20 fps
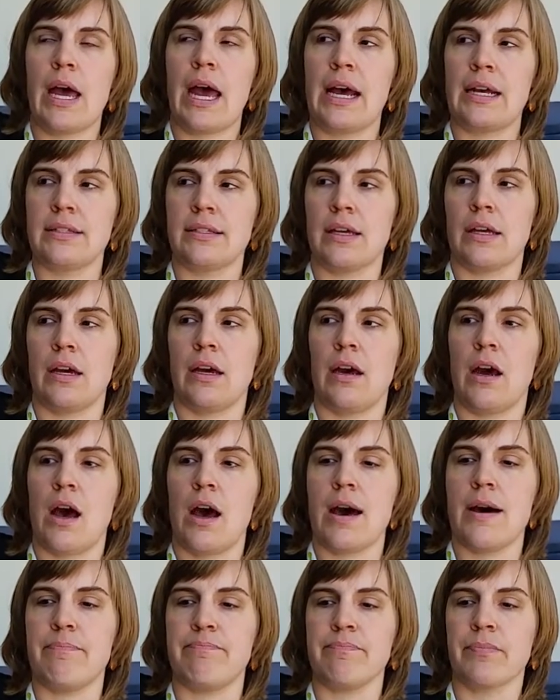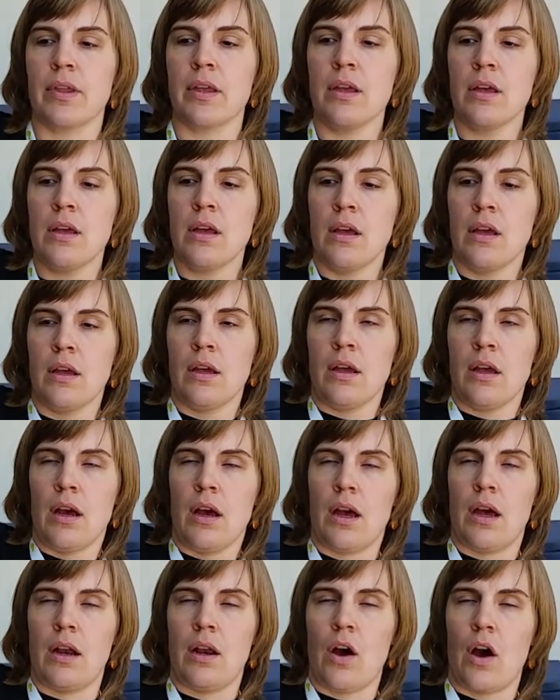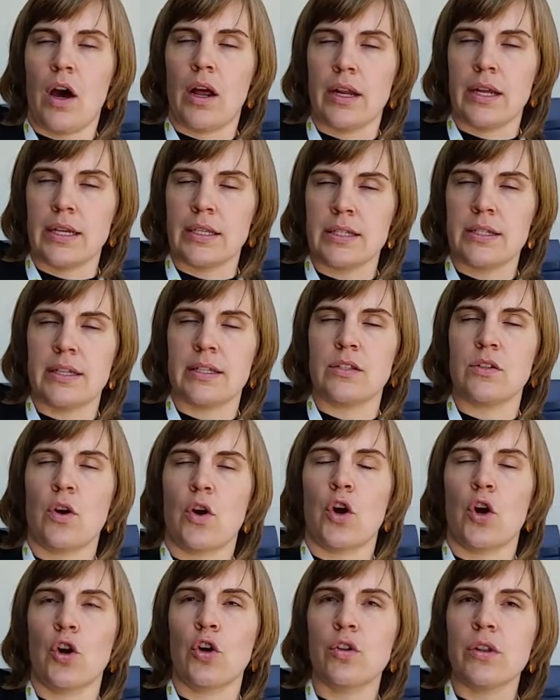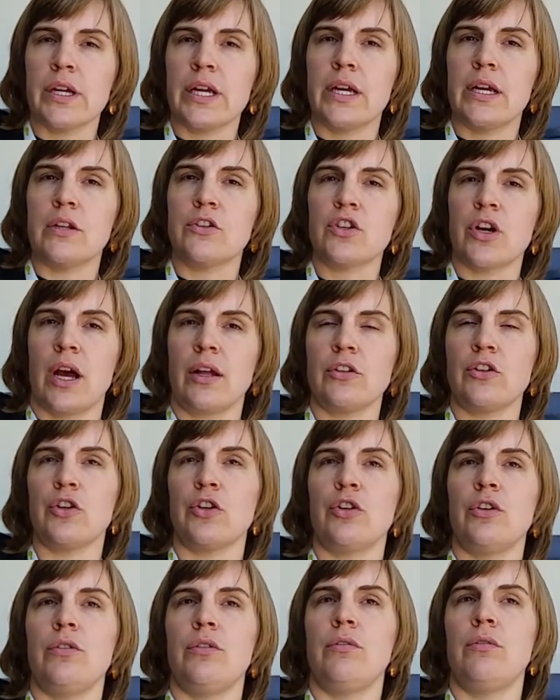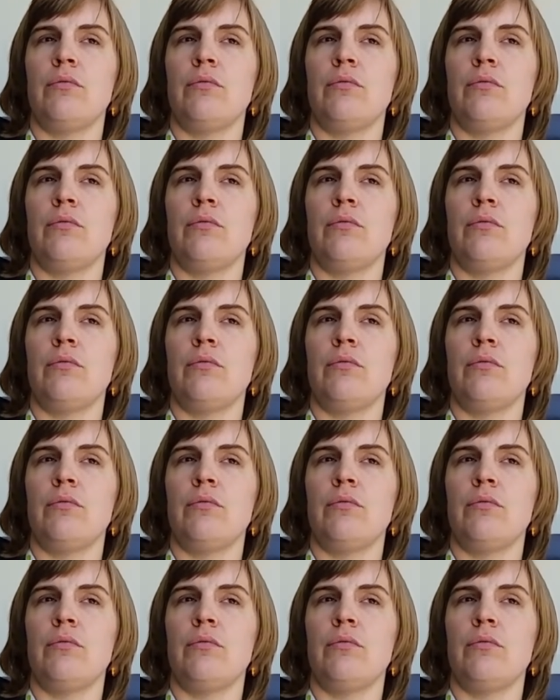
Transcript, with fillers: has a um, an audience that's early childhood